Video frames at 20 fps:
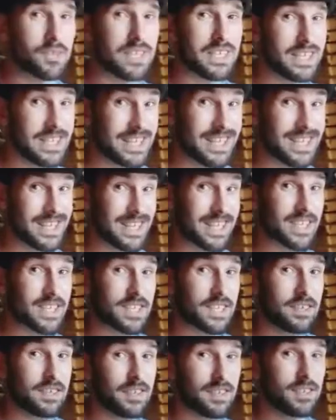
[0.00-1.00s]

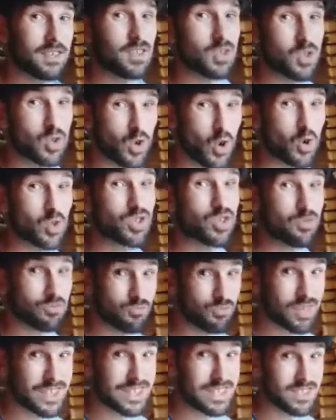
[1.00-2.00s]
Dinix. It's not
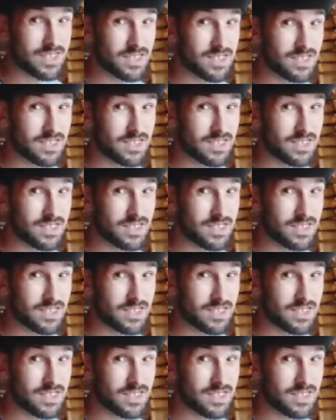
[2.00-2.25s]
real.